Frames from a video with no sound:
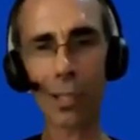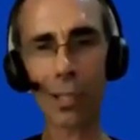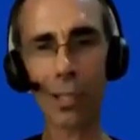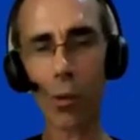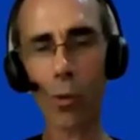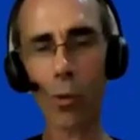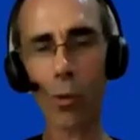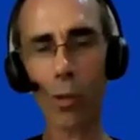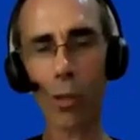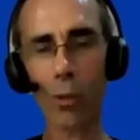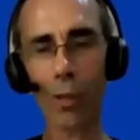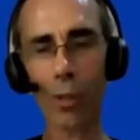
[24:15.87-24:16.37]

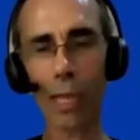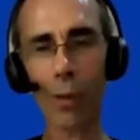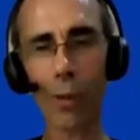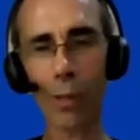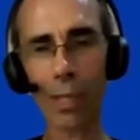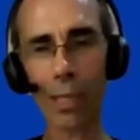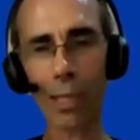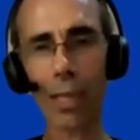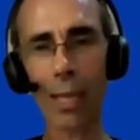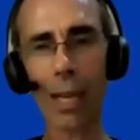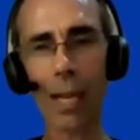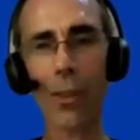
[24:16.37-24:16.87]
So,
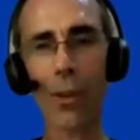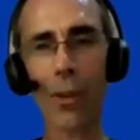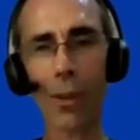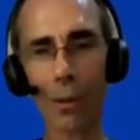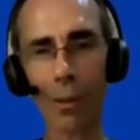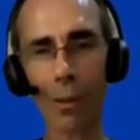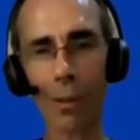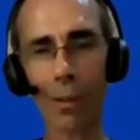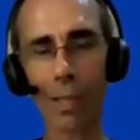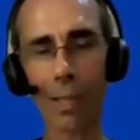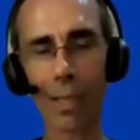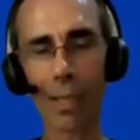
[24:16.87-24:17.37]
that was
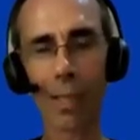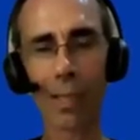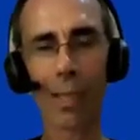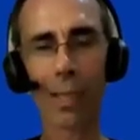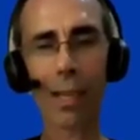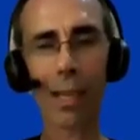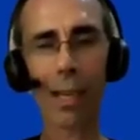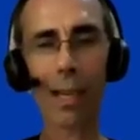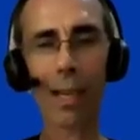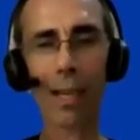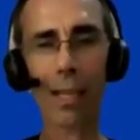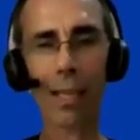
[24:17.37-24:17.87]
another
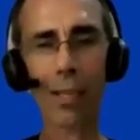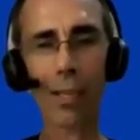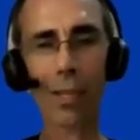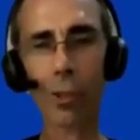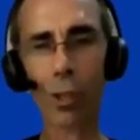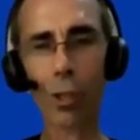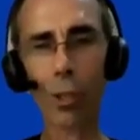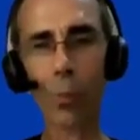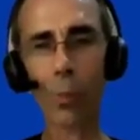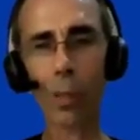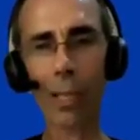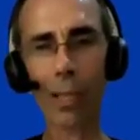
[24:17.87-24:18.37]

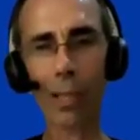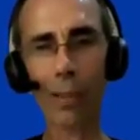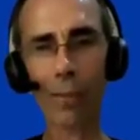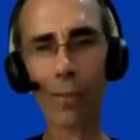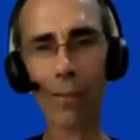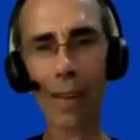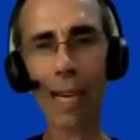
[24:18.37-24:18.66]
contributing